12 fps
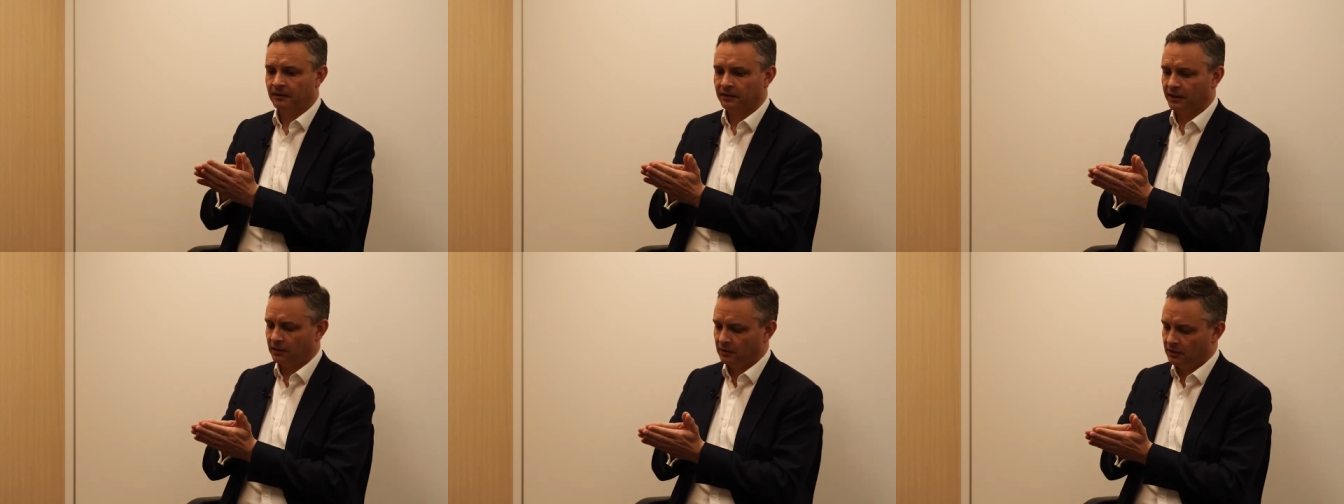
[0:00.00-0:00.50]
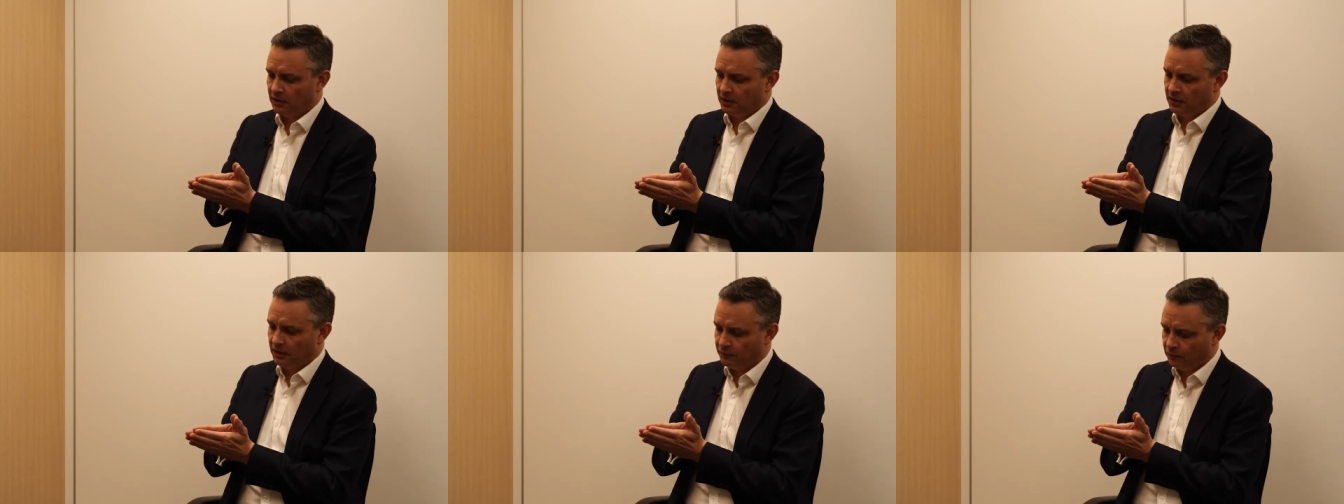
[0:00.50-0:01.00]
Now,
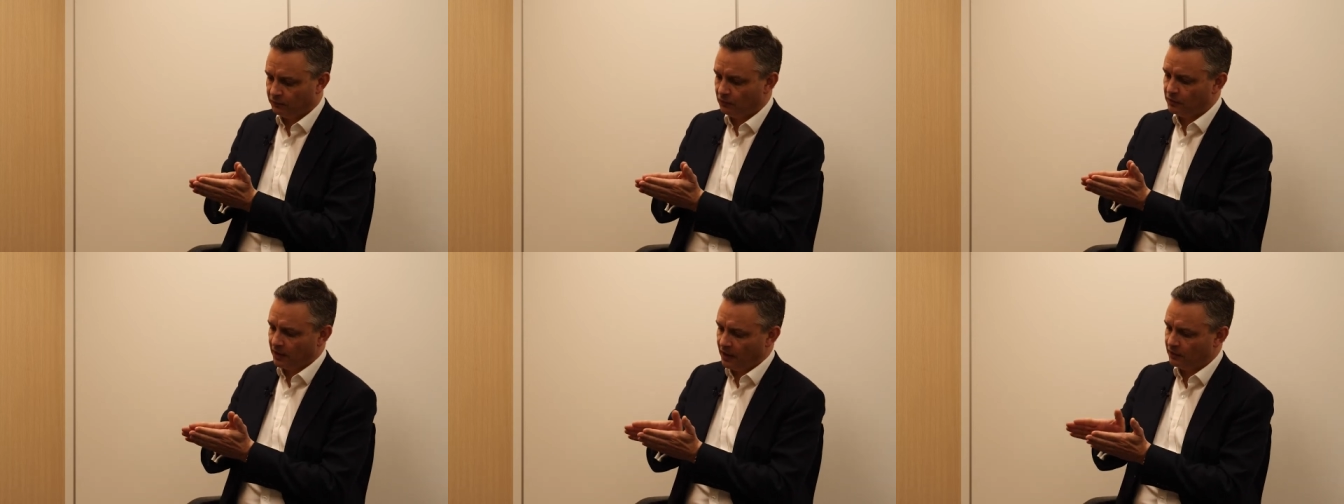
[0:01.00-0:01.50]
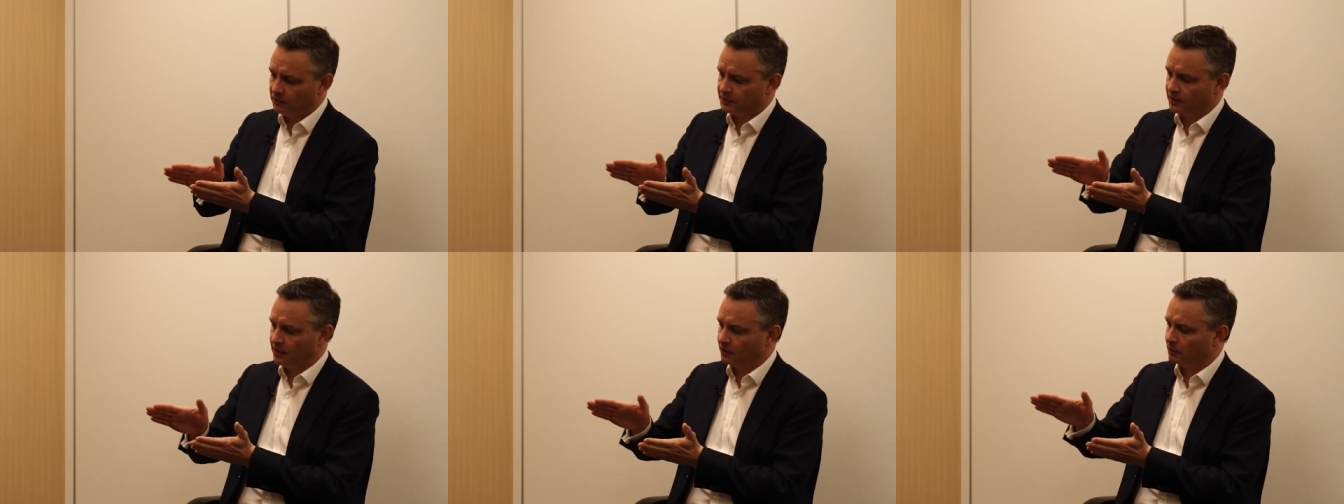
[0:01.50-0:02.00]
if you do that and you
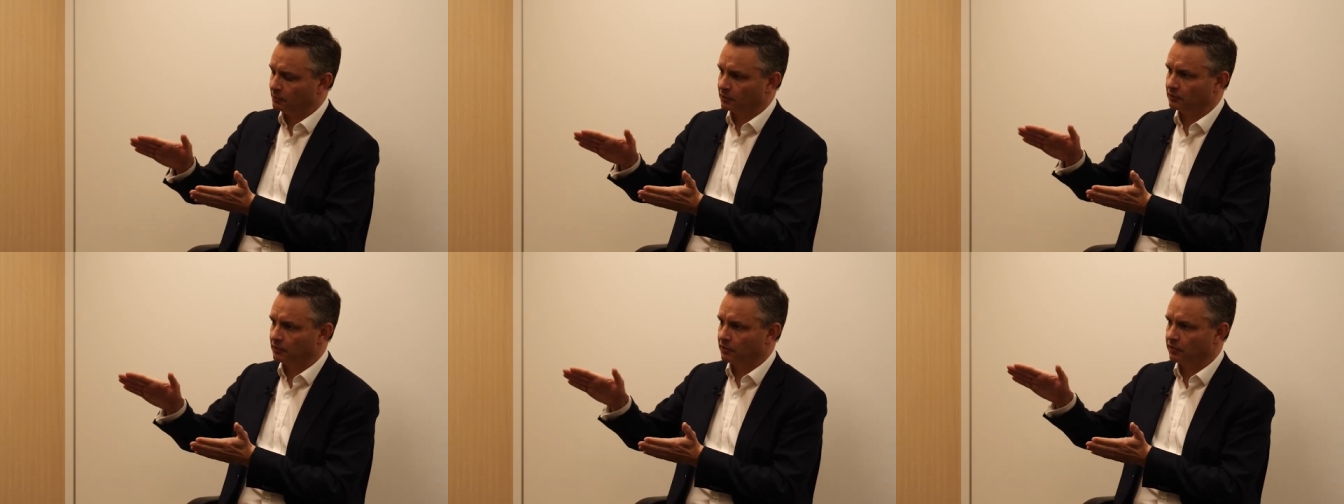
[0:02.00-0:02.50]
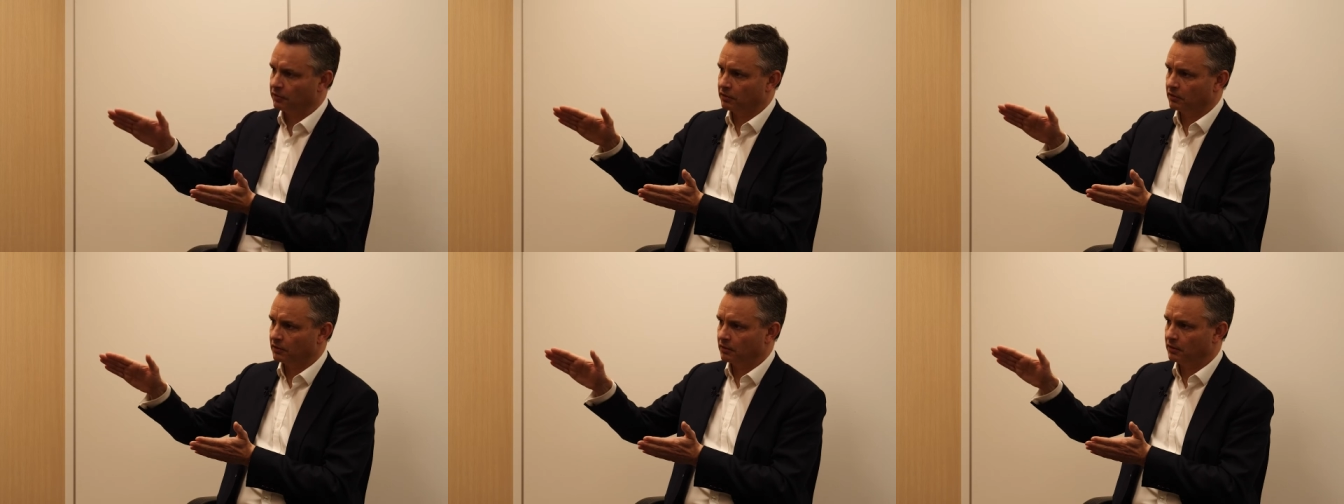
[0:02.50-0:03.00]
see economic growth
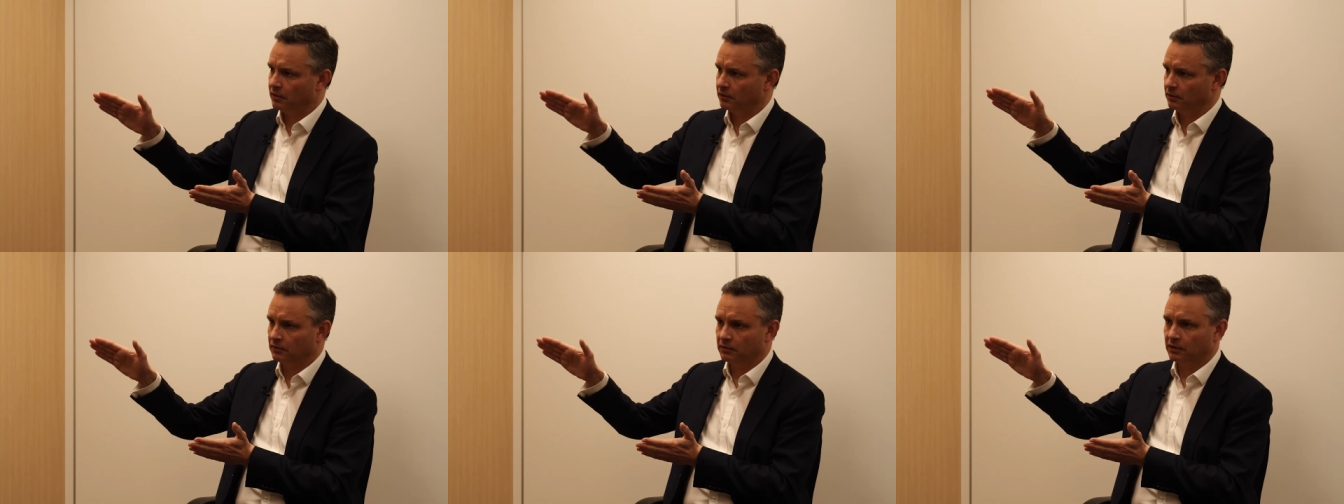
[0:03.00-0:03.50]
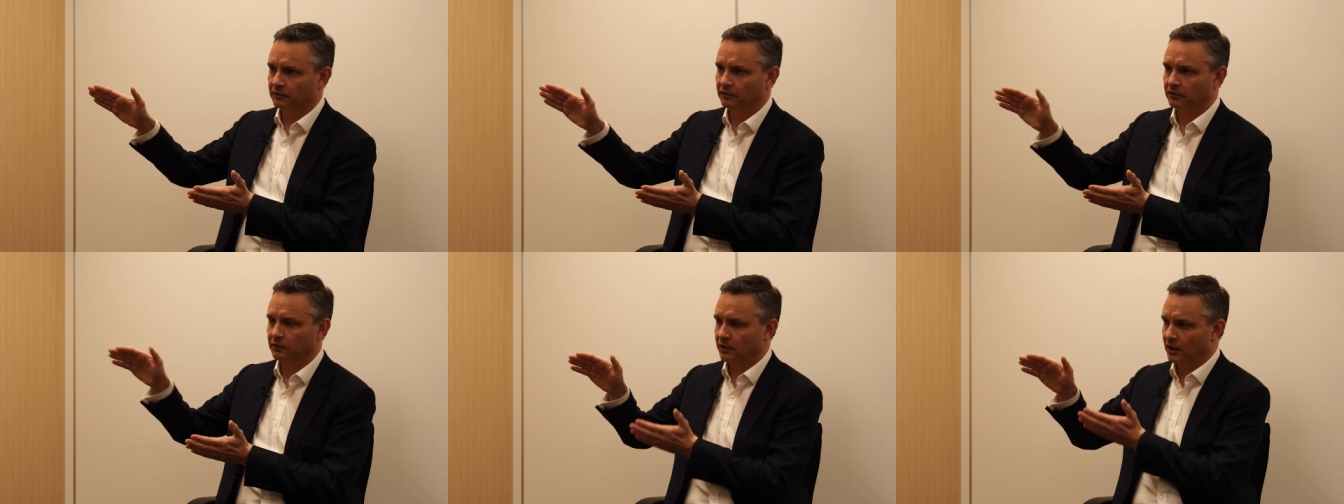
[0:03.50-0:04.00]
you know,
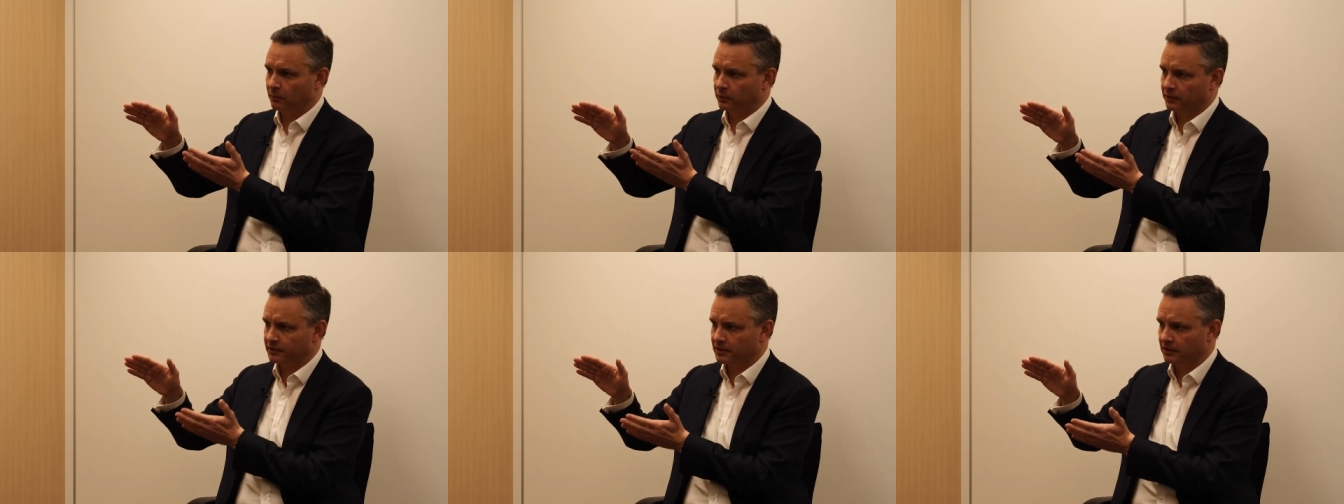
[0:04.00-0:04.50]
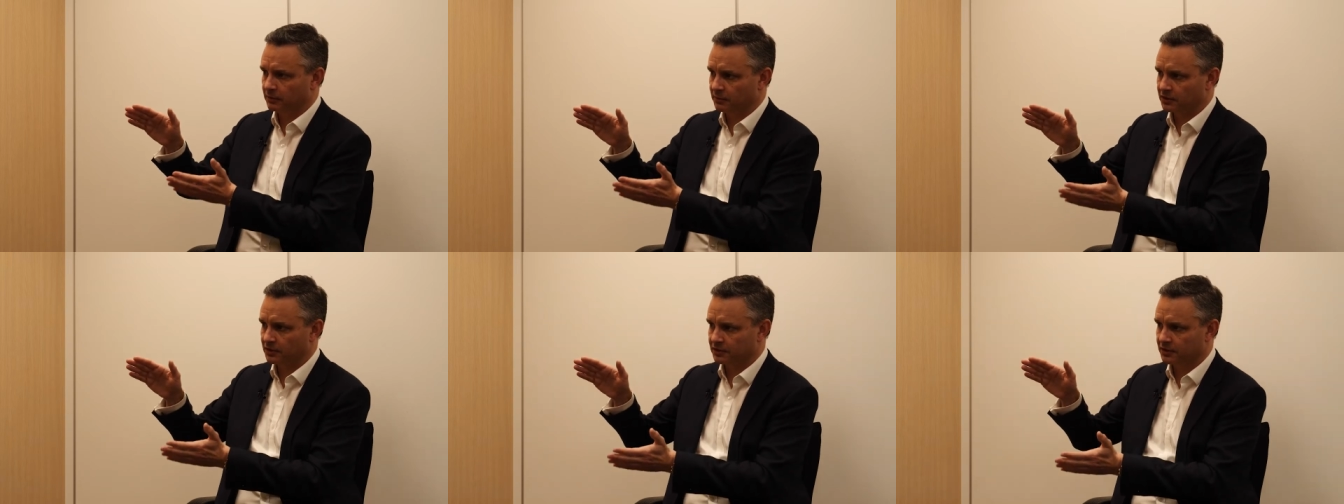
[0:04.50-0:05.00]
continuing upwards and
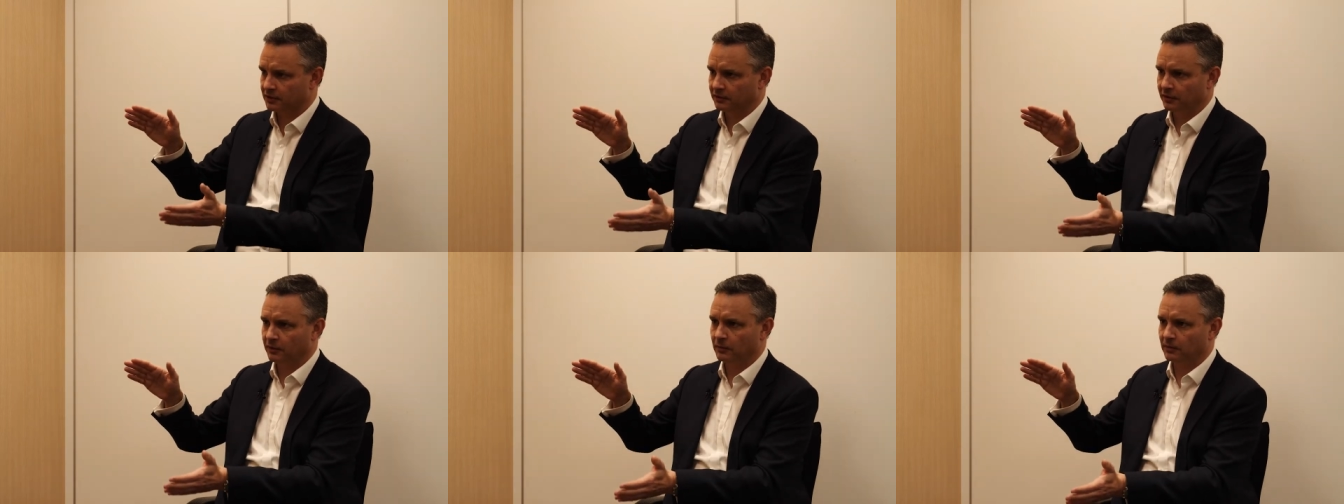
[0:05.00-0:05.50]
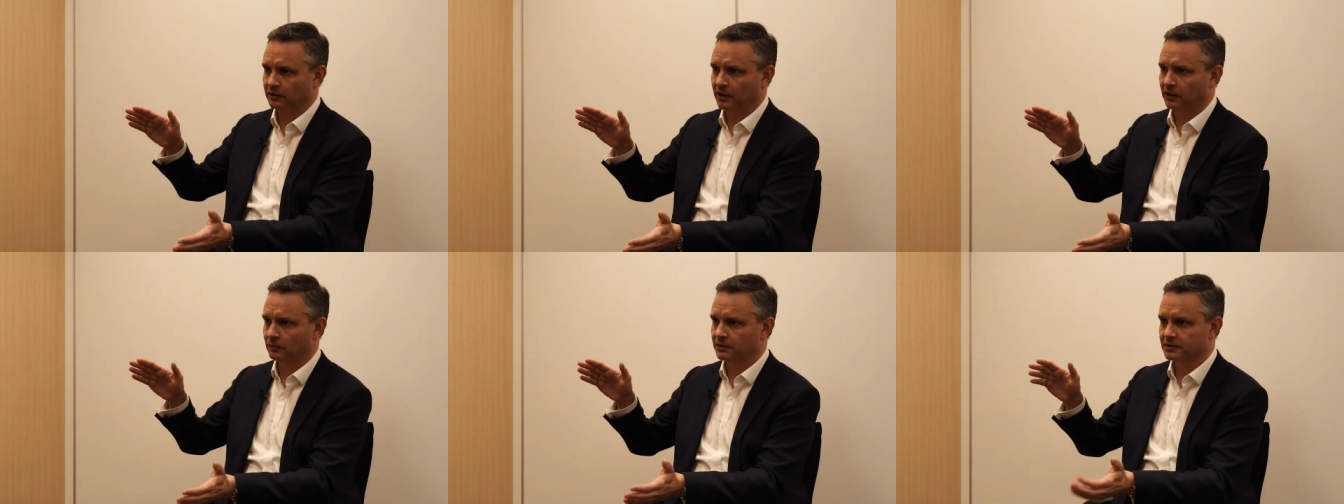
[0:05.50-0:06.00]
emissions continuing
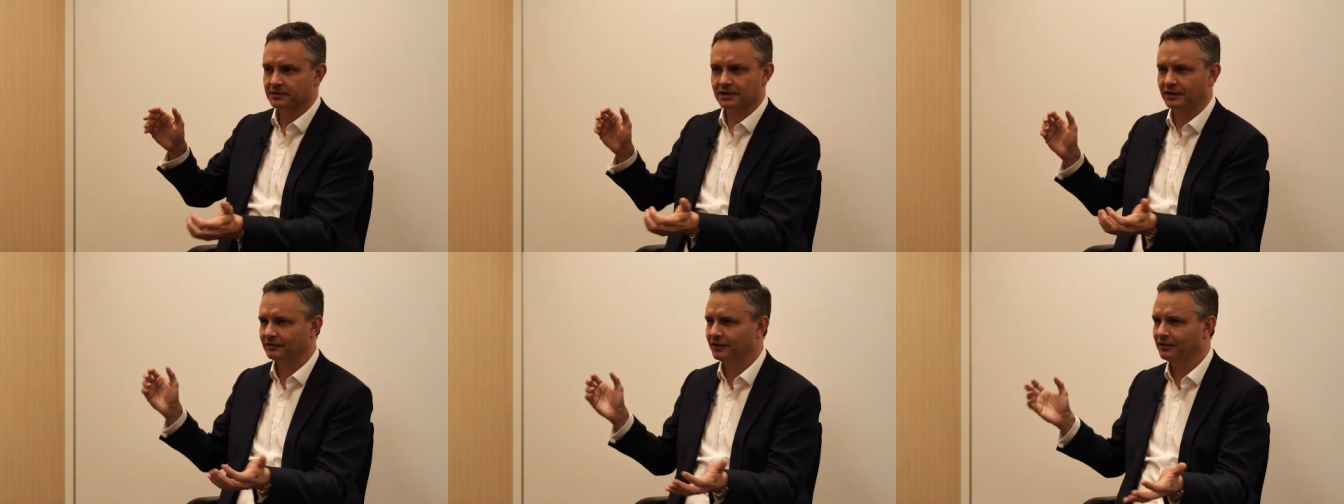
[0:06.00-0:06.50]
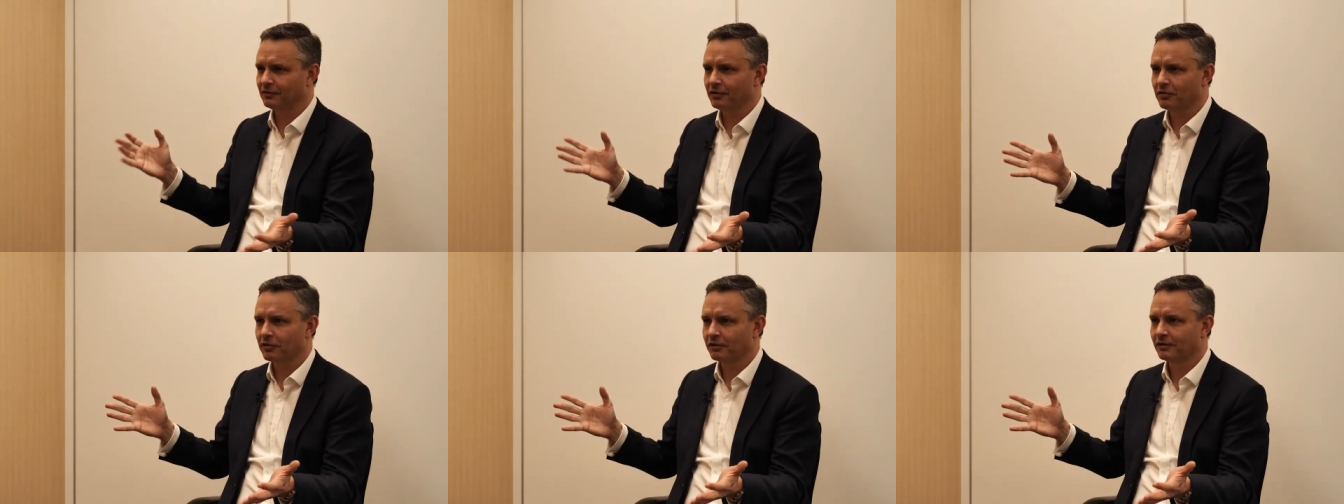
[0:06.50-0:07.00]
downwards, is that
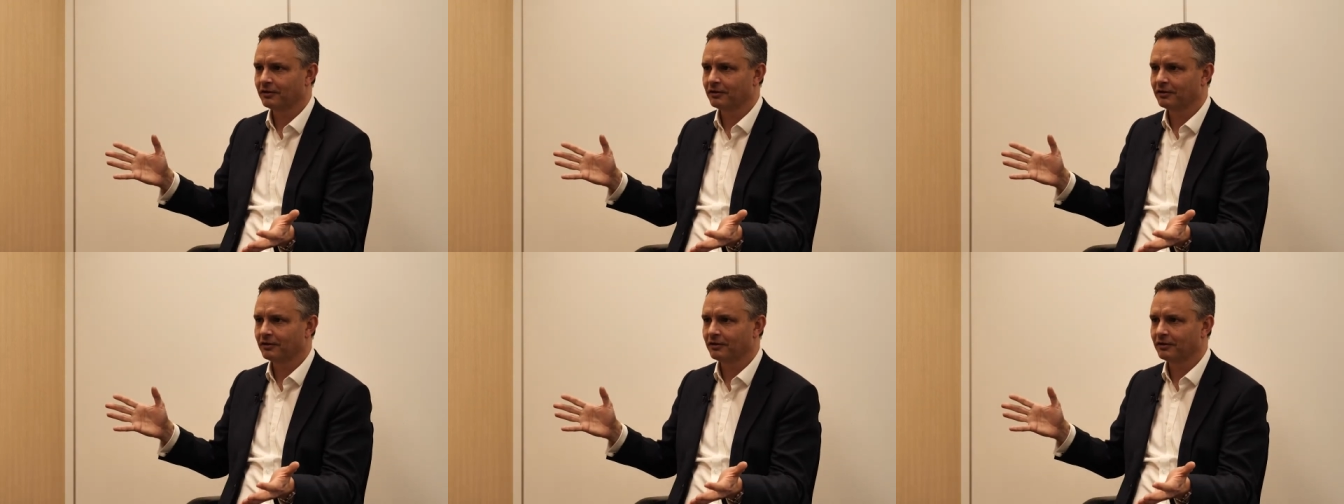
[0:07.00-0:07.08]
degrowth?